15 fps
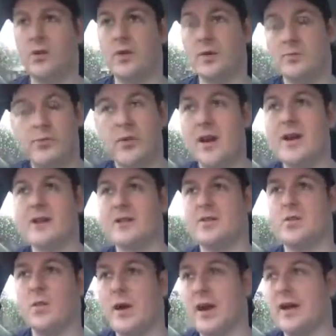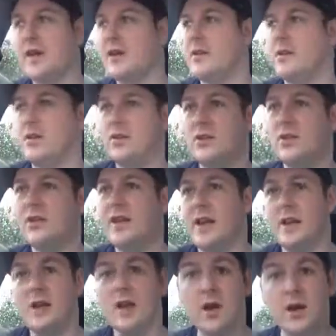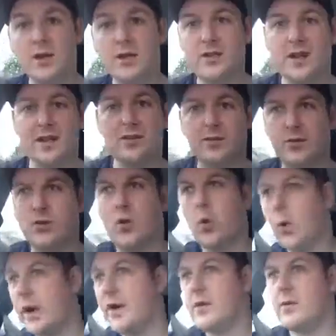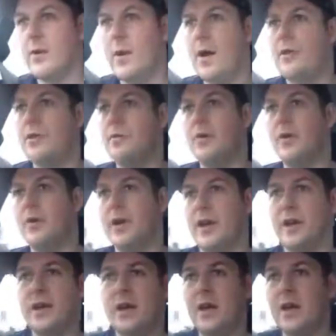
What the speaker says: When the brain is awake, it will just send signals quicker around the body.